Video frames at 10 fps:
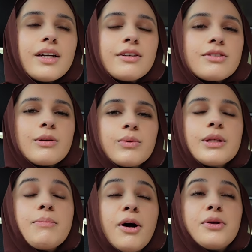And you're like
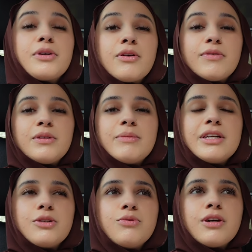really pondering over the
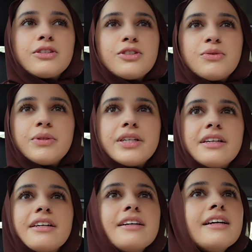meaning too, not just
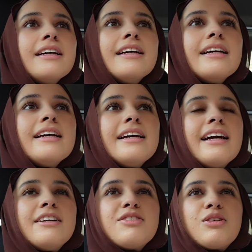reading it.
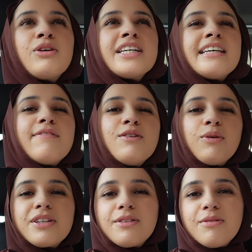And you're like, you guys have no
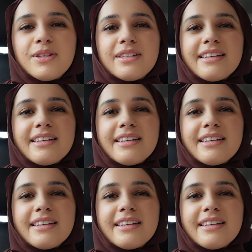excuses